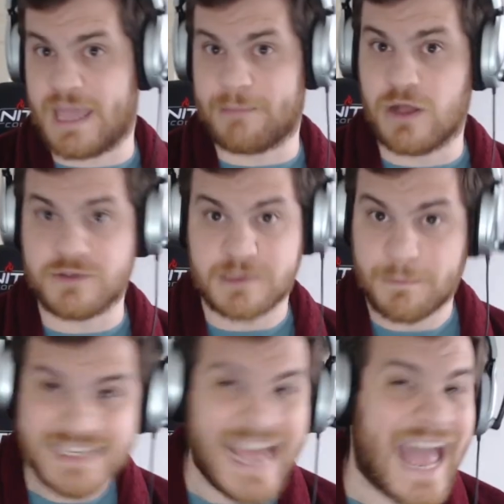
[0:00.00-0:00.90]
close and
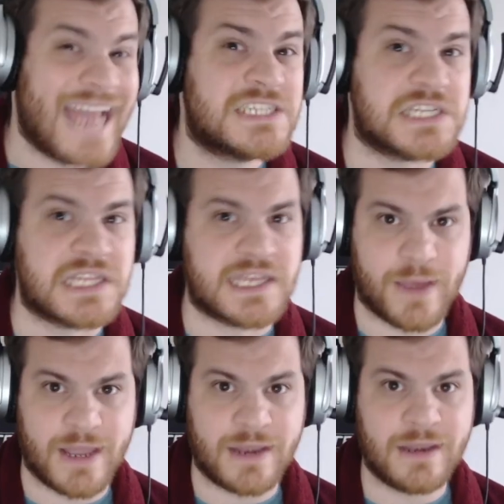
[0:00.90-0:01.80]
potentially
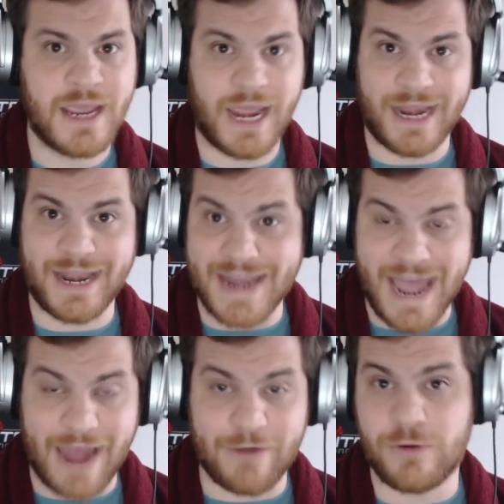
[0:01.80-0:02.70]
win in a
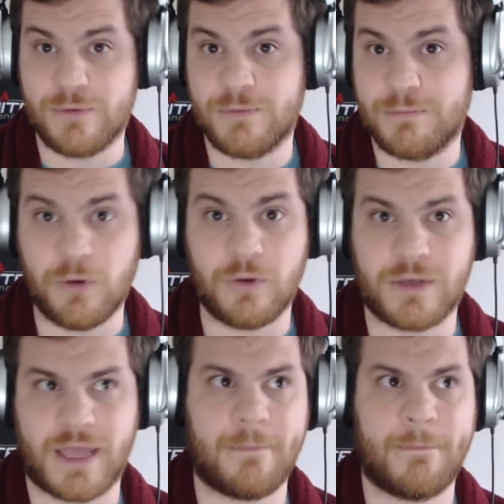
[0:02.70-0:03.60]
narrow ball game.